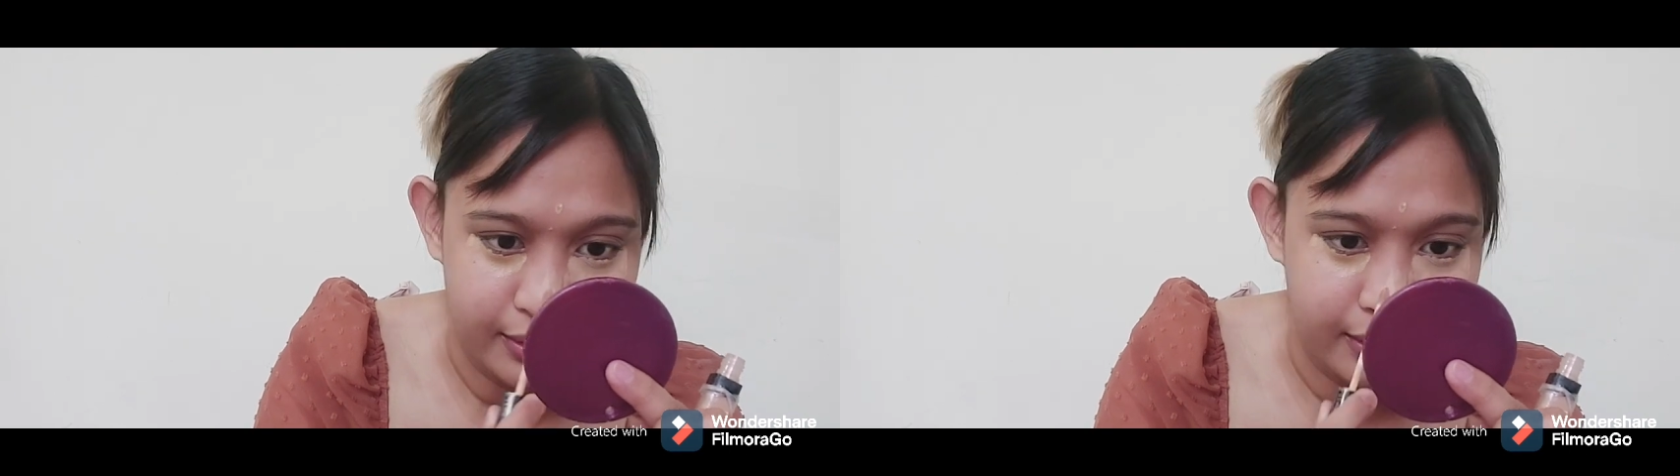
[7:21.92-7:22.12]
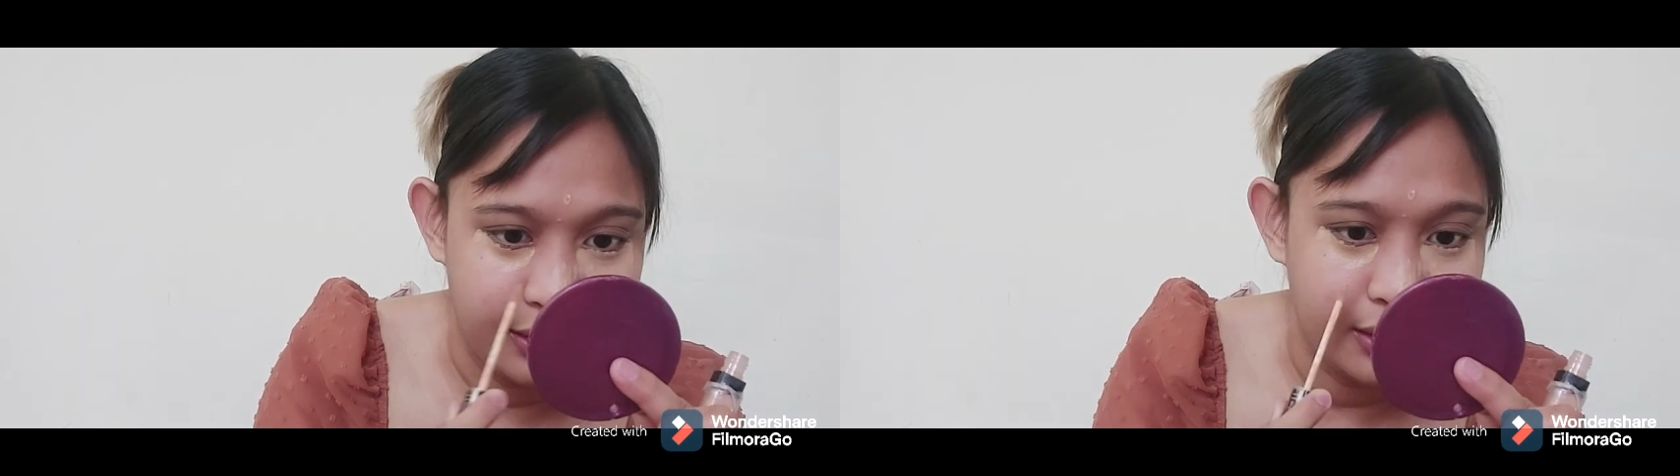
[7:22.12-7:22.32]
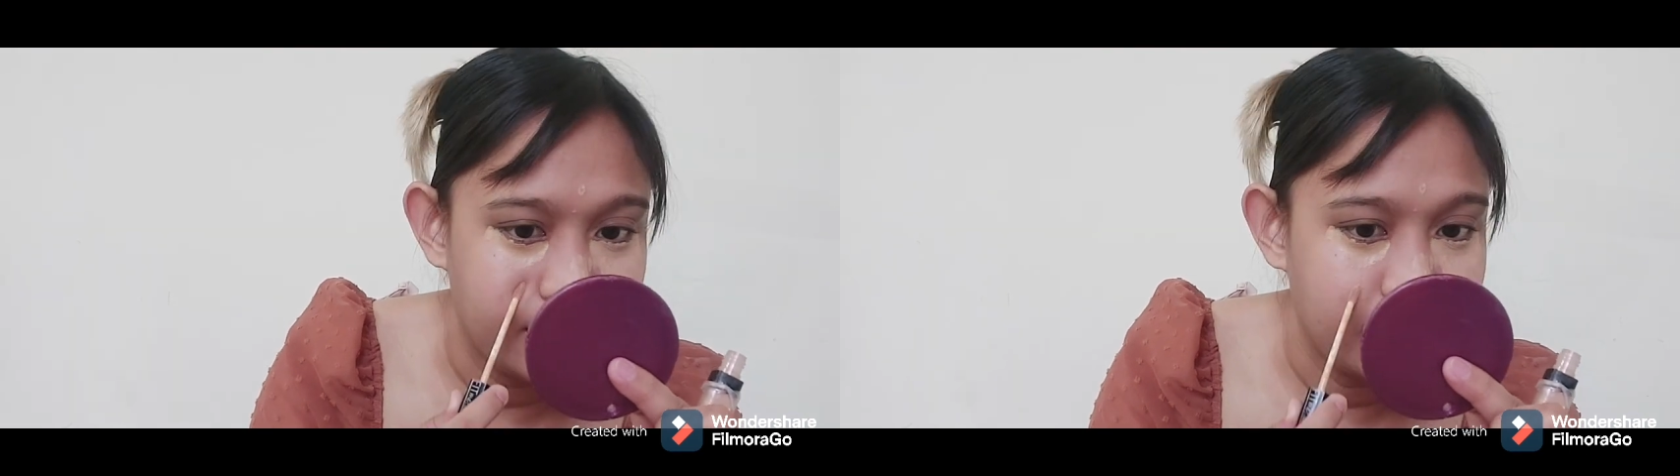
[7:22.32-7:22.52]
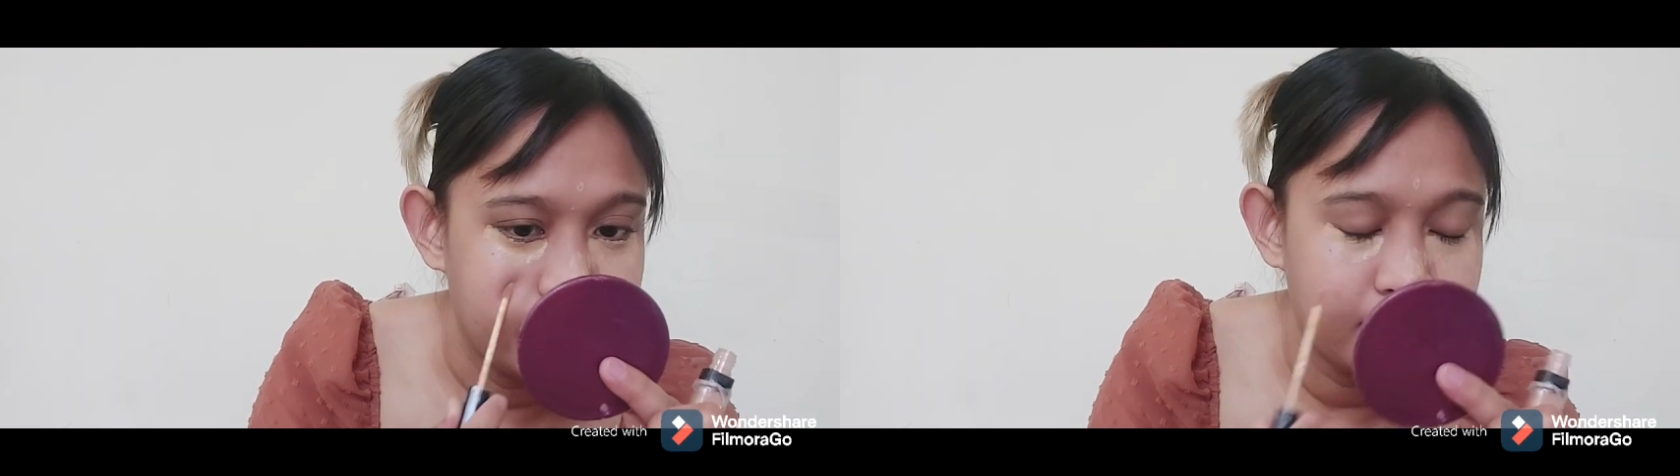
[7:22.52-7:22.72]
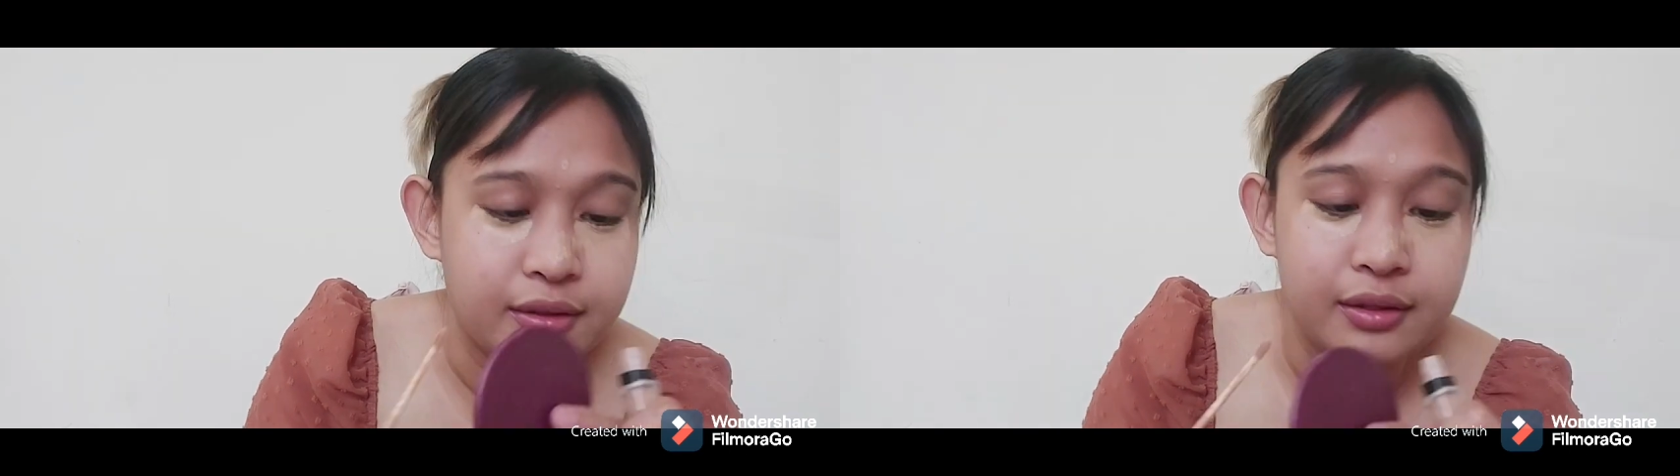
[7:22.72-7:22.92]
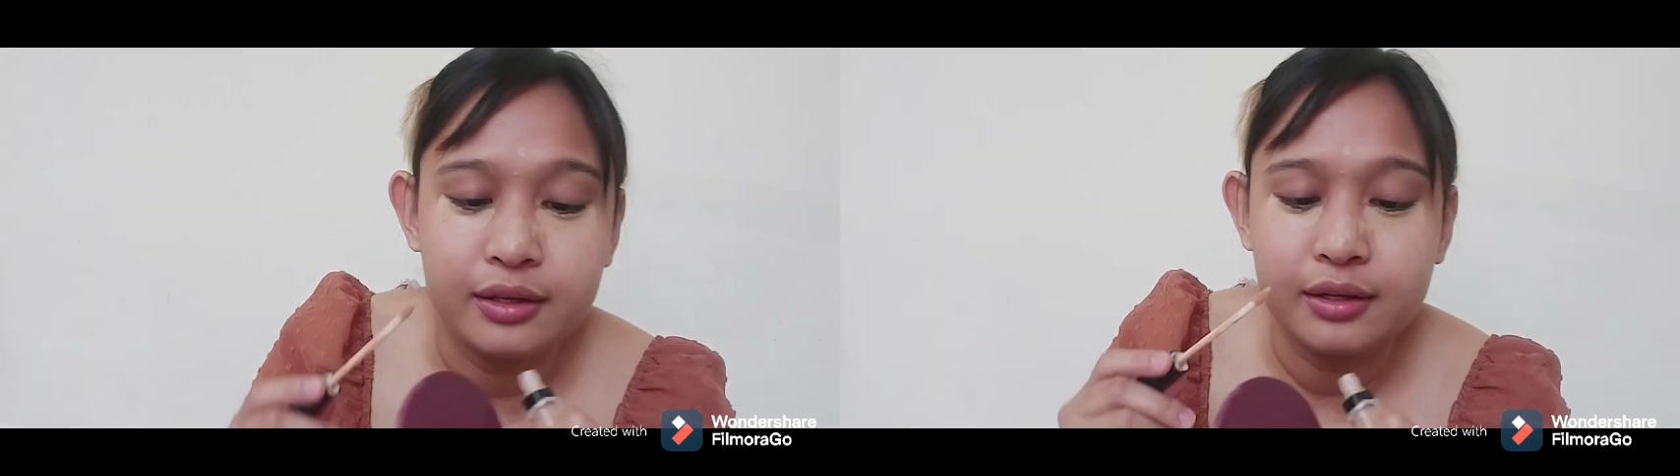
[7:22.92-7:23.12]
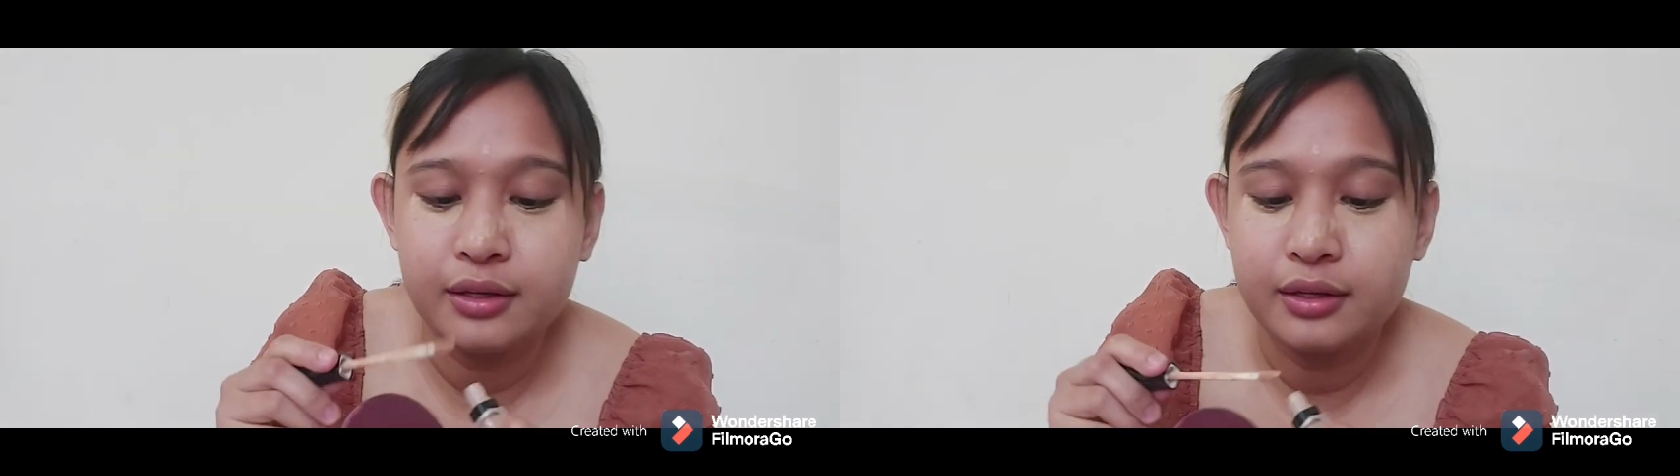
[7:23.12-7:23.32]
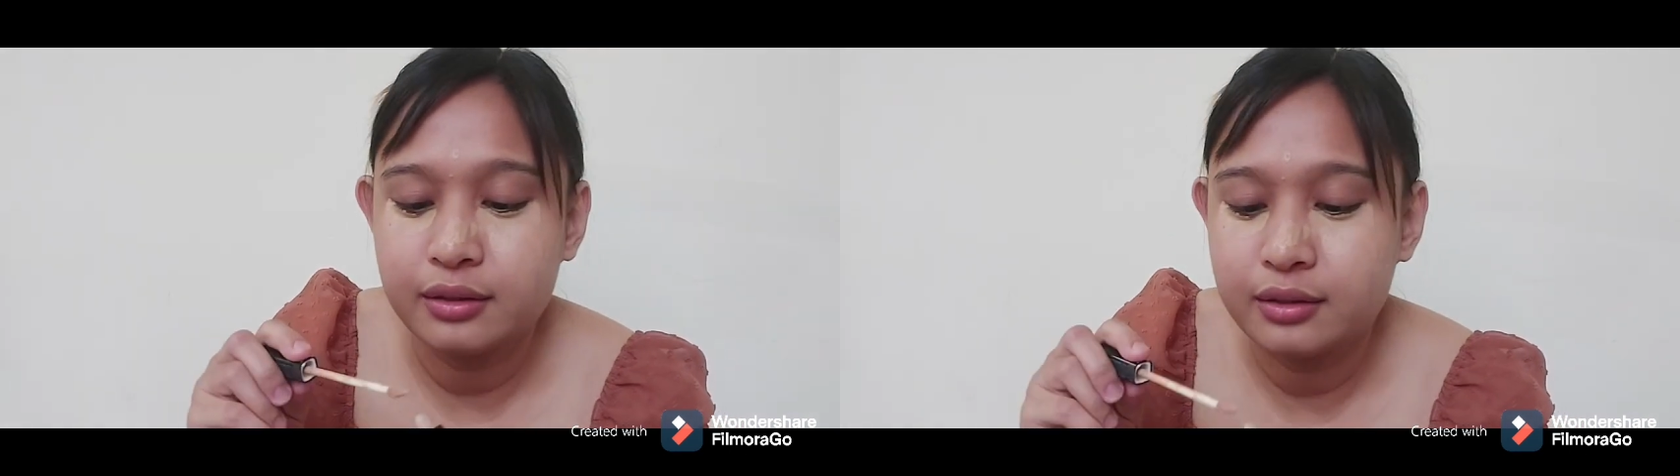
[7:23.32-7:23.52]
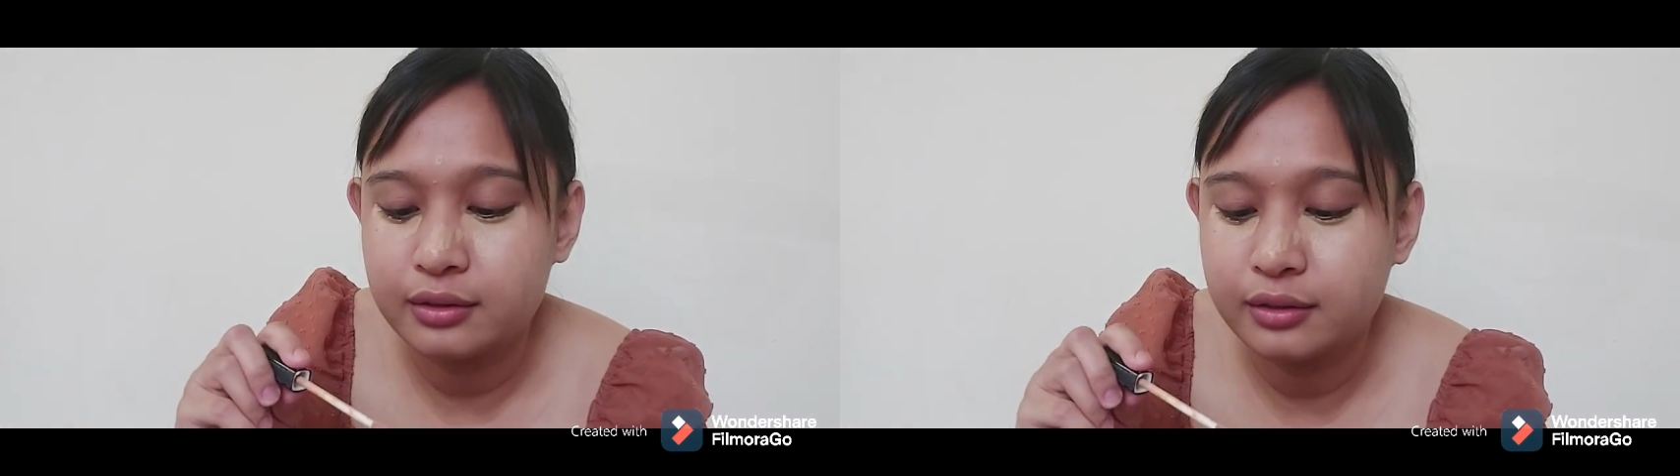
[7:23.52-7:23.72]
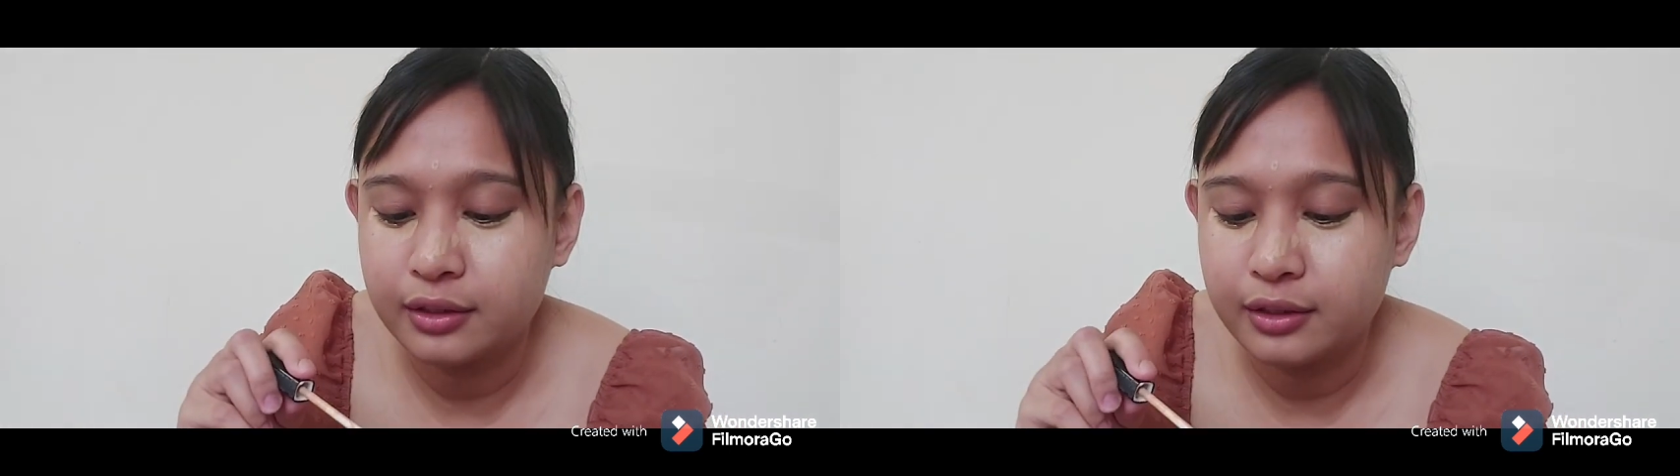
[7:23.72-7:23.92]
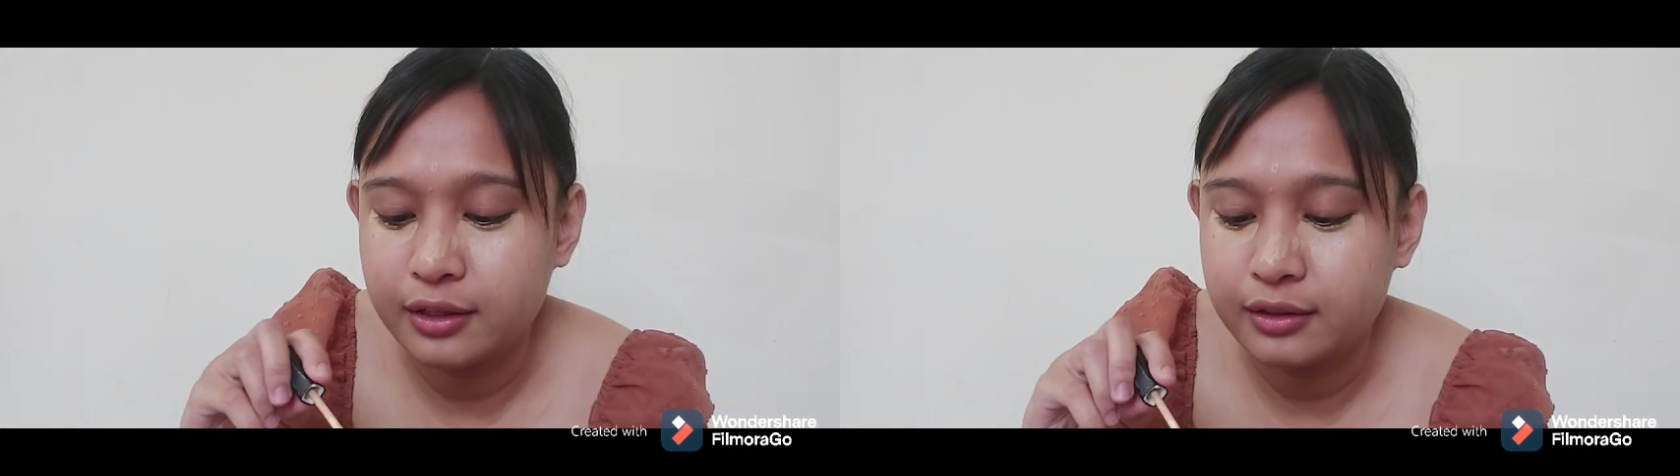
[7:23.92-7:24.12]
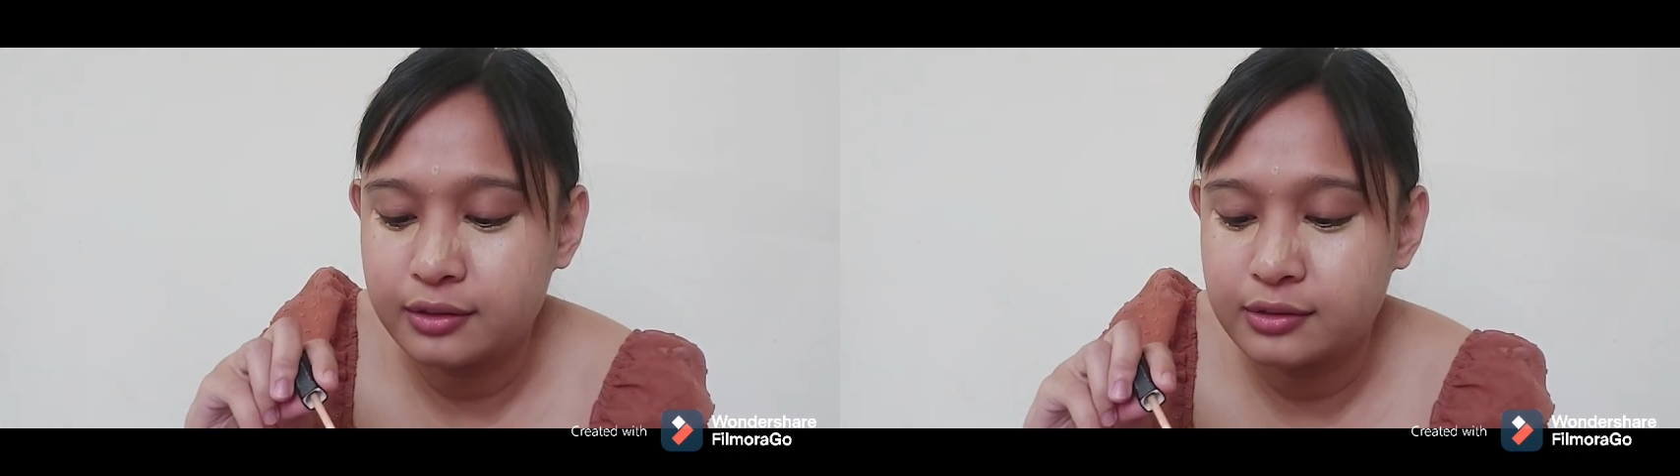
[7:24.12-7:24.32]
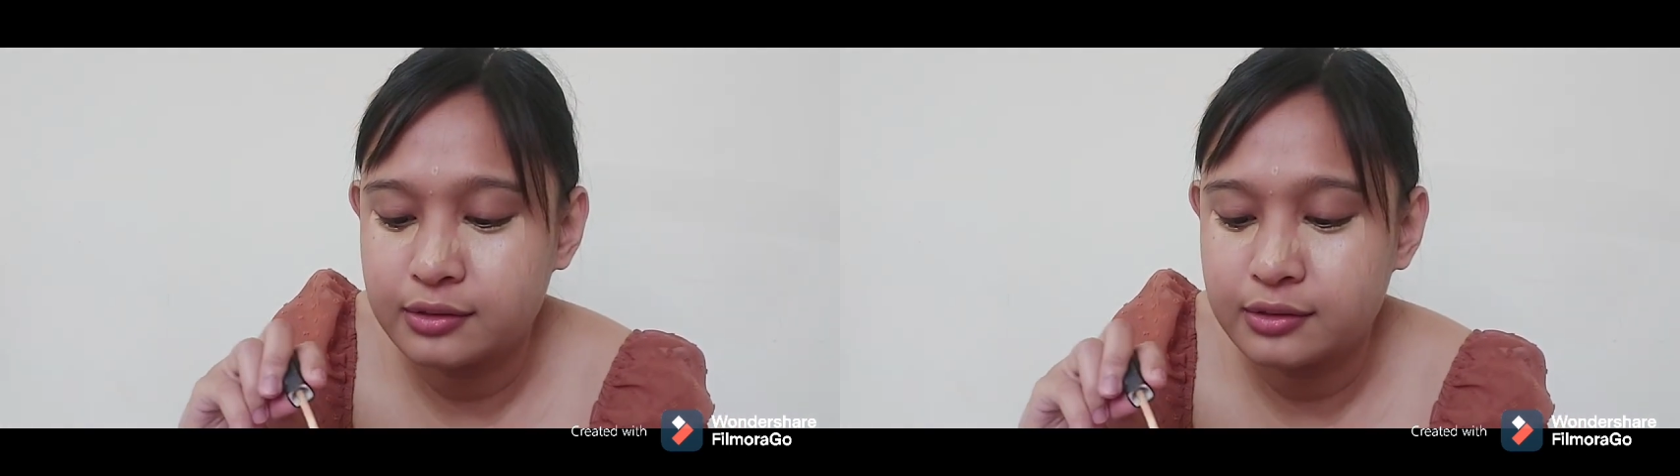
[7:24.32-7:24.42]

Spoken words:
Yan. And then, lagyan natin.